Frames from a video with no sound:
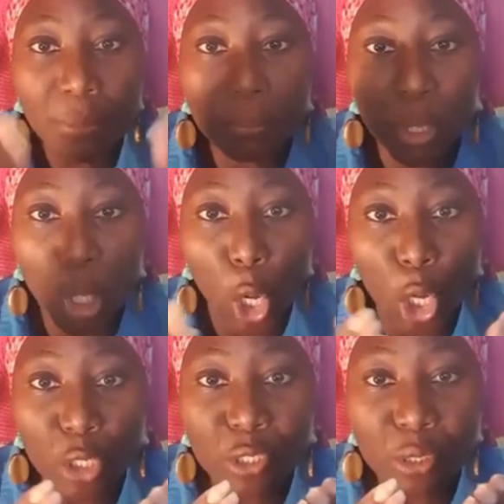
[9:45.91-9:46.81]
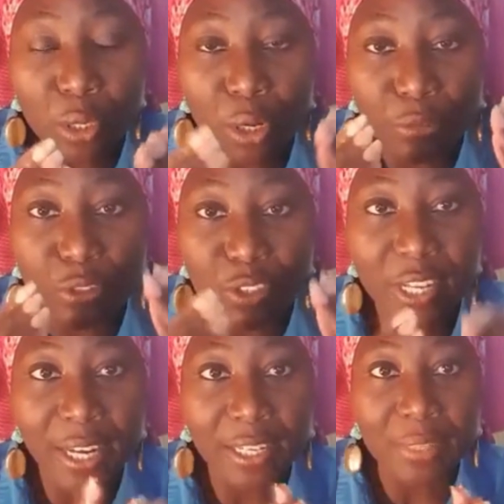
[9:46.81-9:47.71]
blocks of
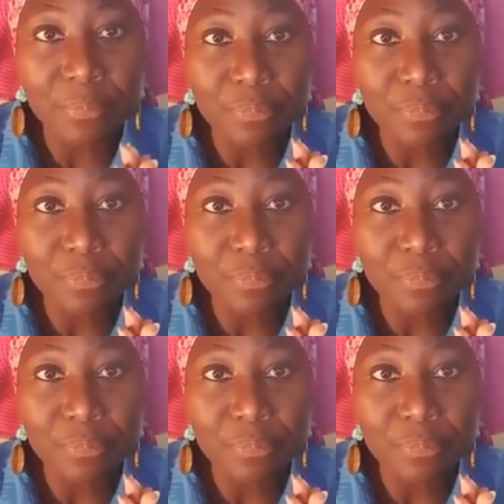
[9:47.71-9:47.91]
society?